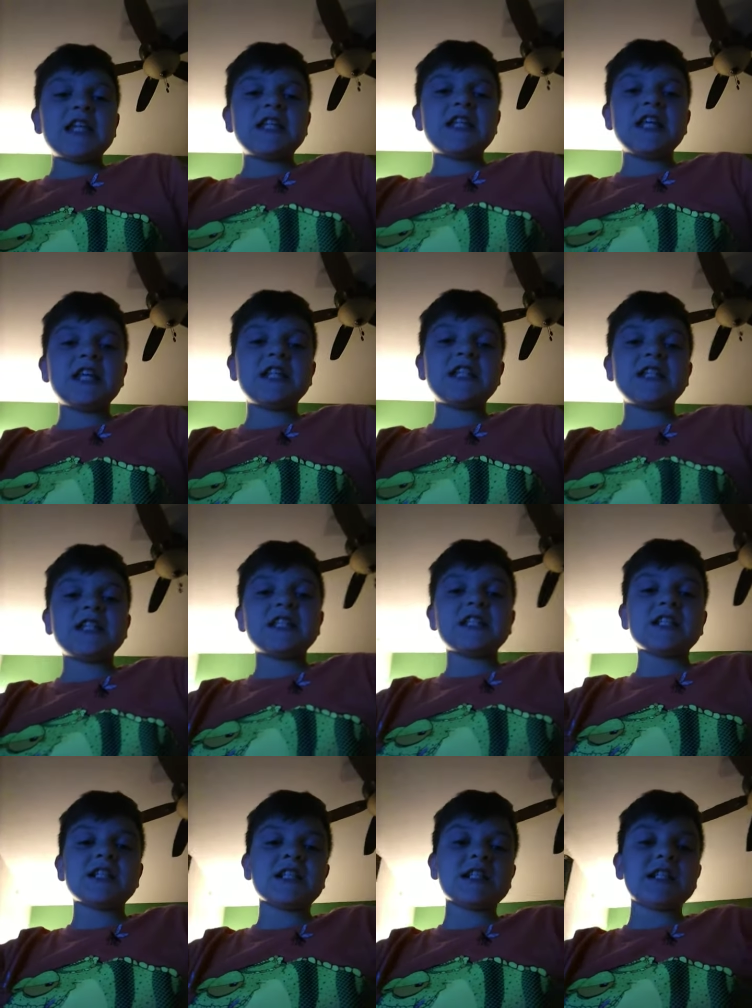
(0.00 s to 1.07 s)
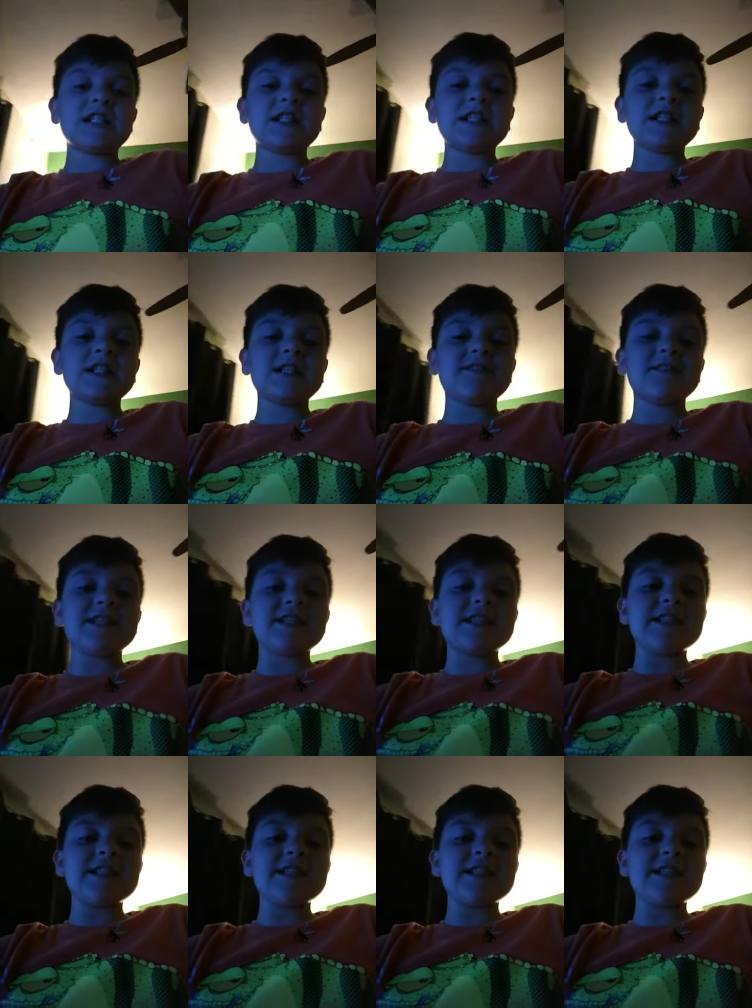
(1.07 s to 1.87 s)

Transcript: then this girl, if I